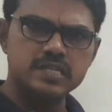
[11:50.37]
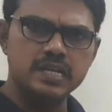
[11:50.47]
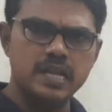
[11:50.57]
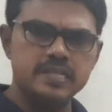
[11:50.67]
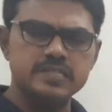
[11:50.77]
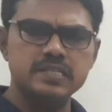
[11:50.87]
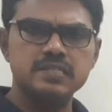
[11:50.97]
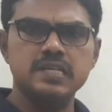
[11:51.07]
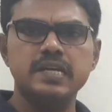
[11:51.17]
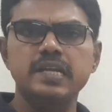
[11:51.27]
and losses,
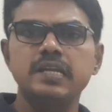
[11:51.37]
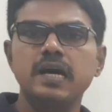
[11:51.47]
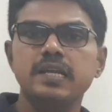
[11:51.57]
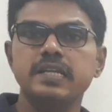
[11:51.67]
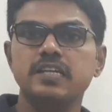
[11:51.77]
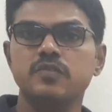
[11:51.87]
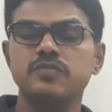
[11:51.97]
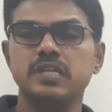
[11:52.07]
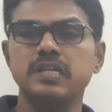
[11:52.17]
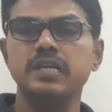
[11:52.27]
credit all incomes
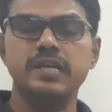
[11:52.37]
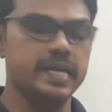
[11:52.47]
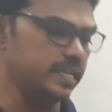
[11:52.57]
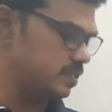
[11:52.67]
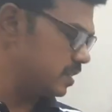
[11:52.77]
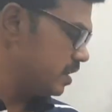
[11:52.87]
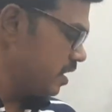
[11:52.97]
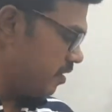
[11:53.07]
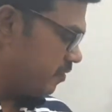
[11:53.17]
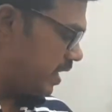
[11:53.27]
and gains.
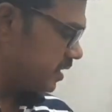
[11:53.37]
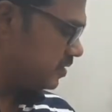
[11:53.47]
Whereas